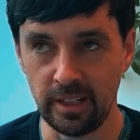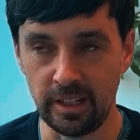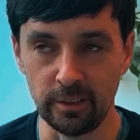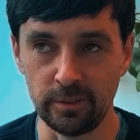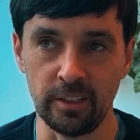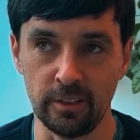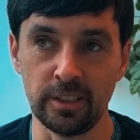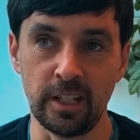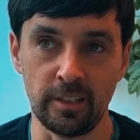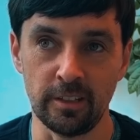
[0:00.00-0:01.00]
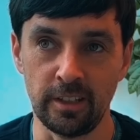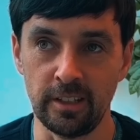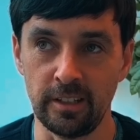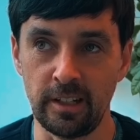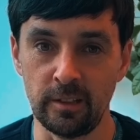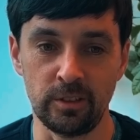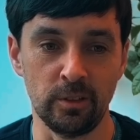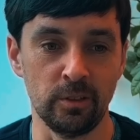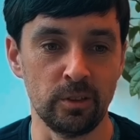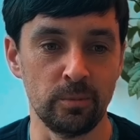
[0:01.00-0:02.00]
I'd love your take on it and how
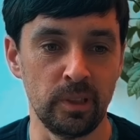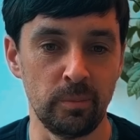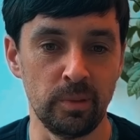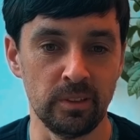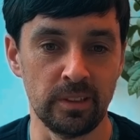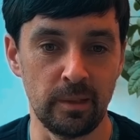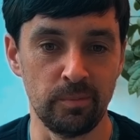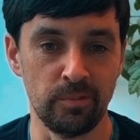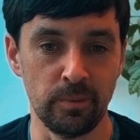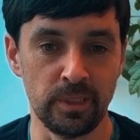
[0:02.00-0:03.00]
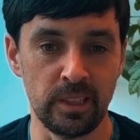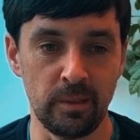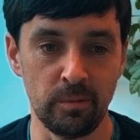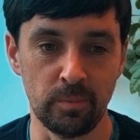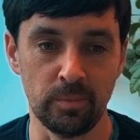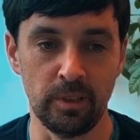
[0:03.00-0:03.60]
do you ultimately build high-performing teams,